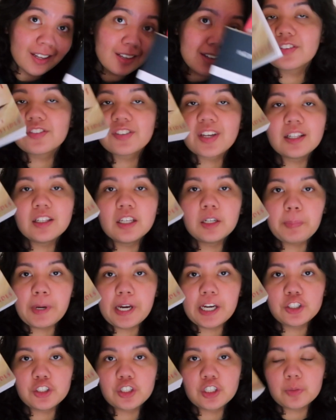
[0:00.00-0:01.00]
The Silent
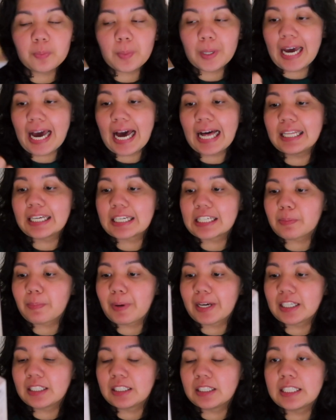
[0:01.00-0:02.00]
Patient by Alex
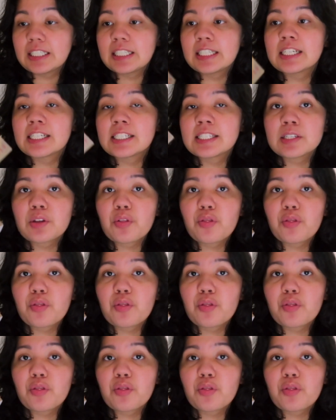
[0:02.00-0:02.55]
Michaelides.